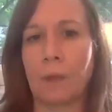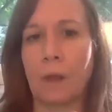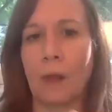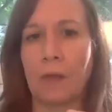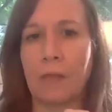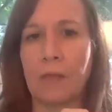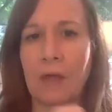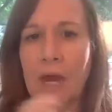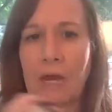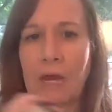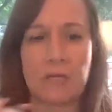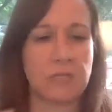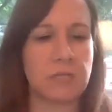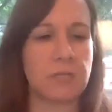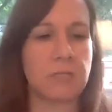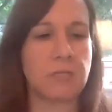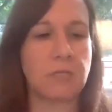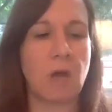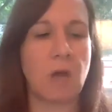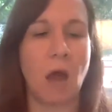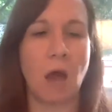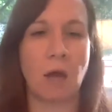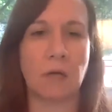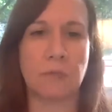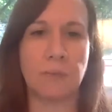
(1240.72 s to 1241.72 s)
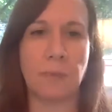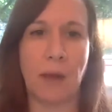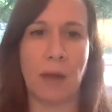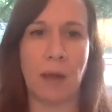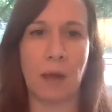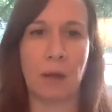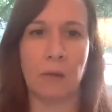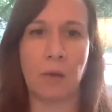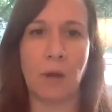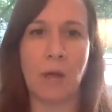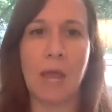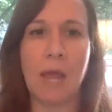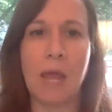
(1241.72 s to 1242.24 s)
that I just talked
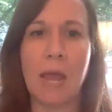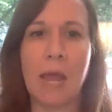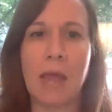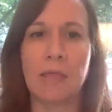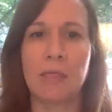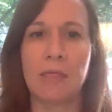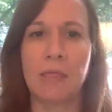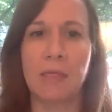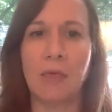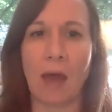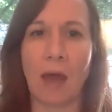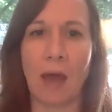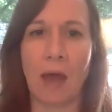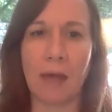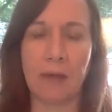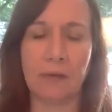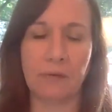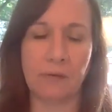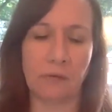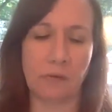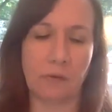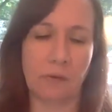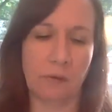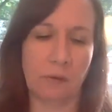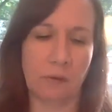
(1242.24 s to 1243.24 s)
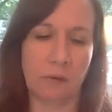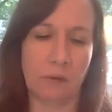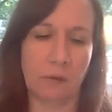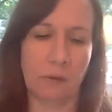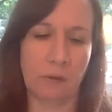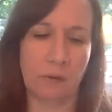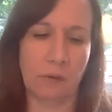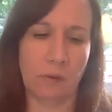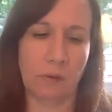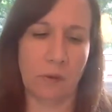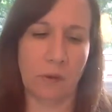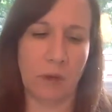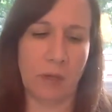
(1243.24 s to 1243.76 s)
about. That
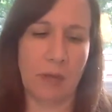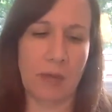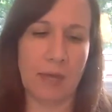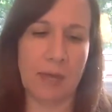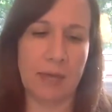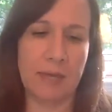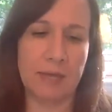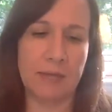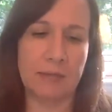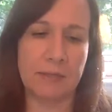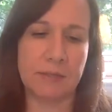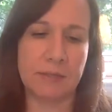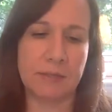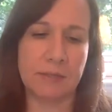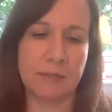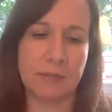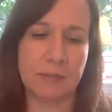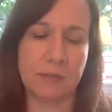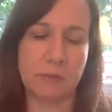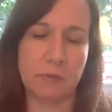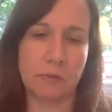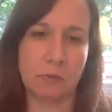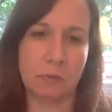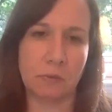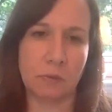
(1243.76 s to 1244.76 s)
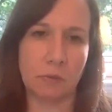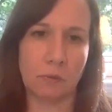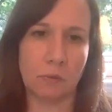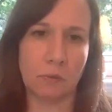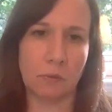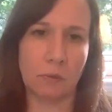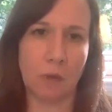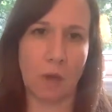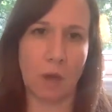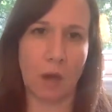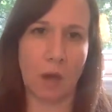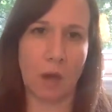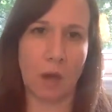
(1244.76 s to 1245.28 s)
is,
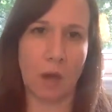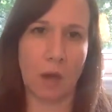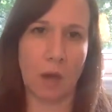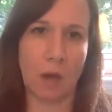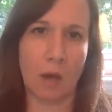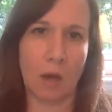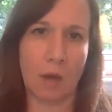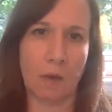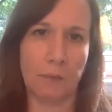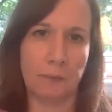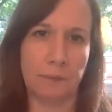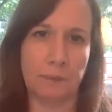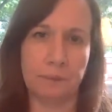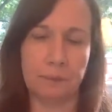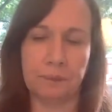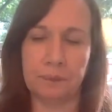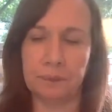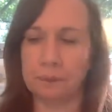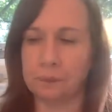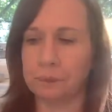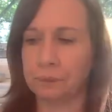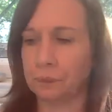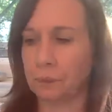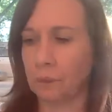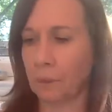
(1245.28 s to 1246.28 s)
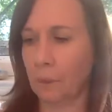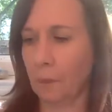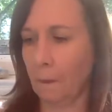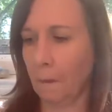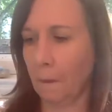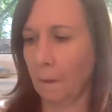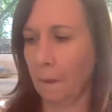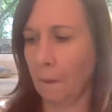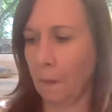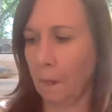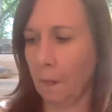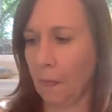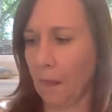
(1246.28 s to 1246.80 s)
actually
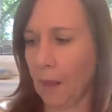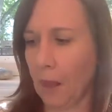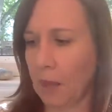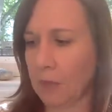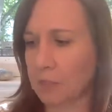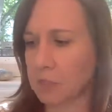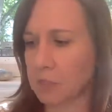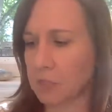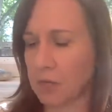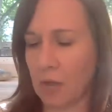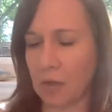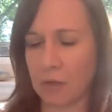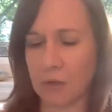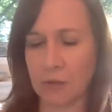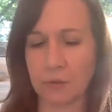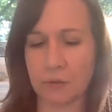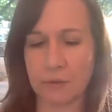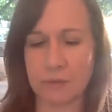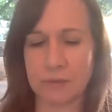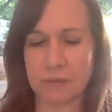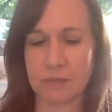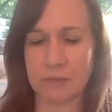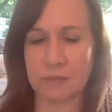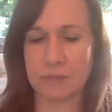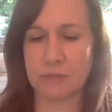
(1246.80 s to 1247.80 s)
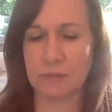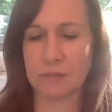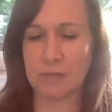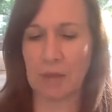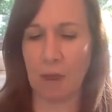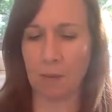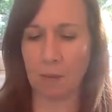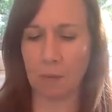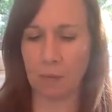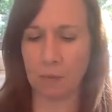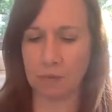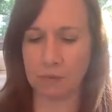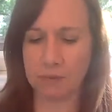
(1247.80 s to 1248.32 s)
I use this
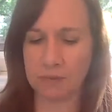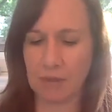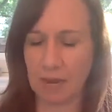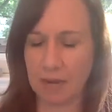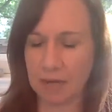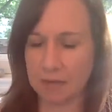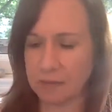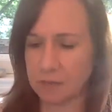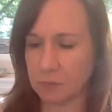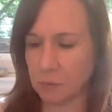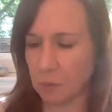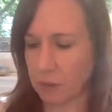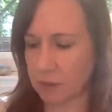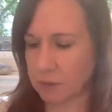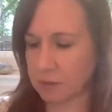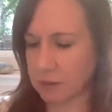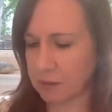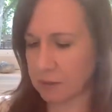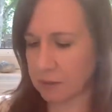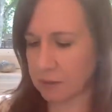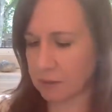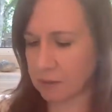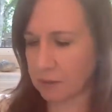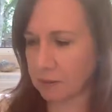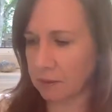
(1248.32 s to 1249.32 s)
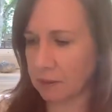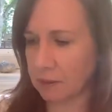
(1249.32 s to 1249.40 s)
sample size one to